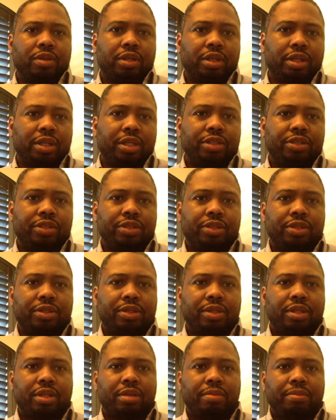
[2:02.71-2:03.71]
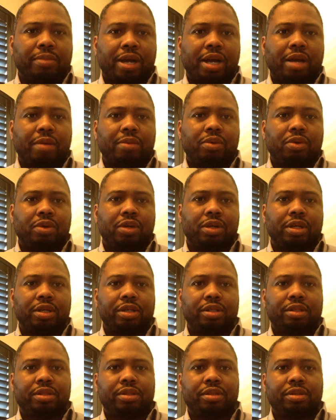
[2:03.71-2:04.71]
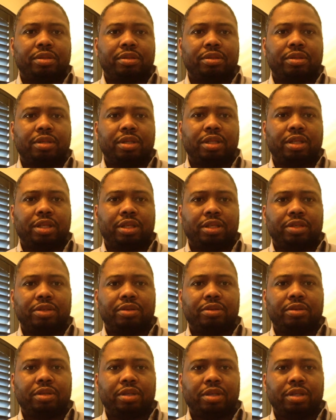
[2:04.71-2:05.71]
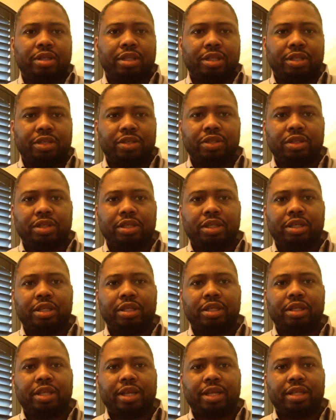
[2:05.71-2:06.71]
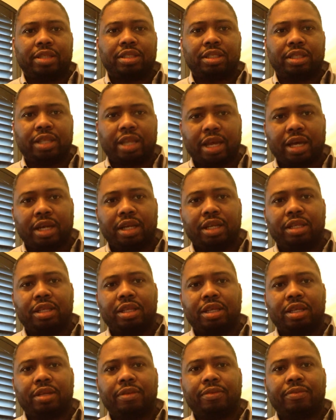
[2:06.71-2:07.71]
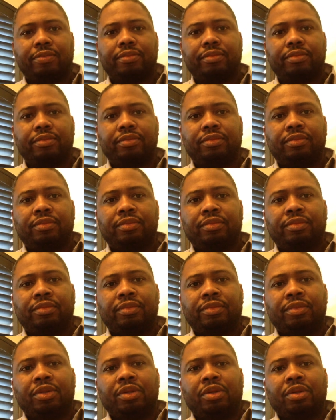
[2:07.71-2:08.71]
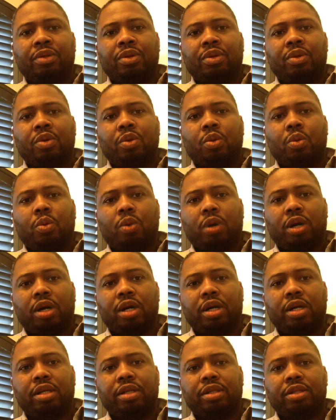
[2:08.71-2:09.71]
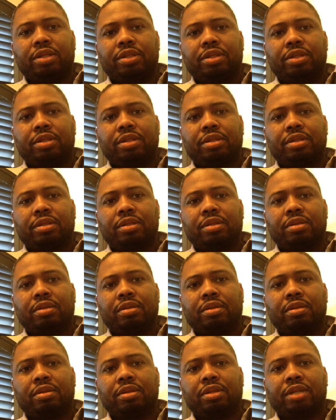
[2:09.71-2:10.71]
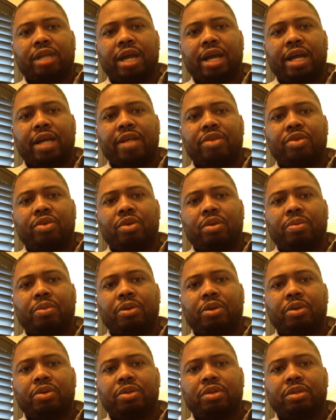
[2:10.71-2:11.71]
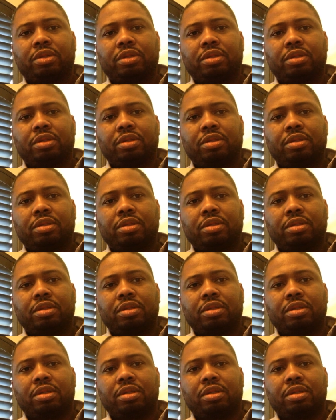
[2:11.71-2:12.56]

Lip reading: lineages in the Bible, because initially a nationality was tied to a person's